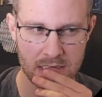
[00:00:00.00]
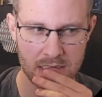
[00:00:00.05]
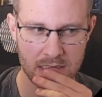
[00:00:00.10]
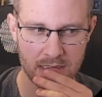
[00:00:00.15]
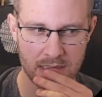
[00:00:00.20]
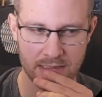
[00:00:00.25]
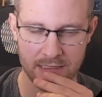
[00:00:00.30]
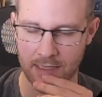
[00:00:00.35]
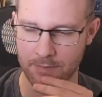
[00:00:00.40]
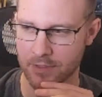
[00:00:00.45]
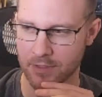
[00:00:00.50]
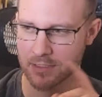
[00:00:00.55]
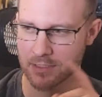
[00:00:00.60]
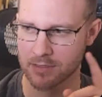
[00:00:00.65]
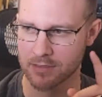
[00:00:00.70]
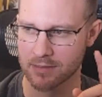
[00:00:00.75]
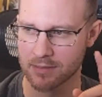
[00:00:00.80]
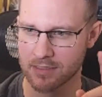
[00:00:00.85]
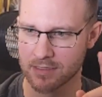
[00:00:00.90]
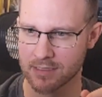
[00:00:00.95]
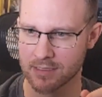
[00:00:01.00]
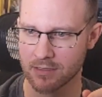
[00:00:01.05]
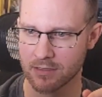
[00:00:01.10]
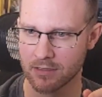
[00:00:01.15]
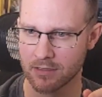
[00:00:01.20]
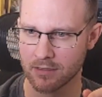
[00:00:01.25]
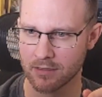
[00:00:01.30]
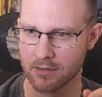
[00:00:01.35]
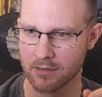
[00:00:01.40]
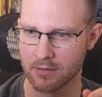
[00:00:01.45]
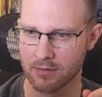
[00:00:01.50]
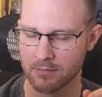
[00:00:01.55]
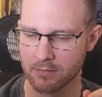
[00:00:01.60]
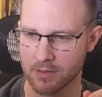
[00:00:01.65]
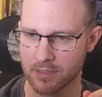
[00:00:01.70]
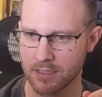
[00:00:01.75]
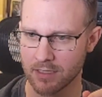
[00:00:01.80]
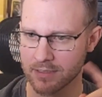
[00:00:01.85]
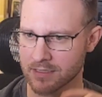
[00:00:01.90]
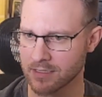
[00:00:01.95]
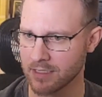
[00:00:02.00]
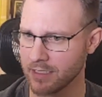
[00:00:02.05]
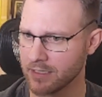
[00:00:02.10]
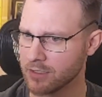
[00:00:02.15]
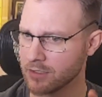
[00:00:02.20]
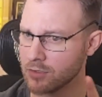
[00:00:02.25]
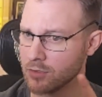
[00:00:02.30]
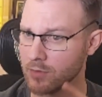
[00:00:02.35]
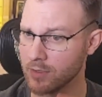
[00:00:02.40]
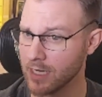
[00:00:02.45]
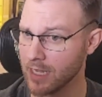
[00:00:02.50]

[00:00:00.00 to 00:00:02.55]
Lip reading: Is that because this is going to get assigned to an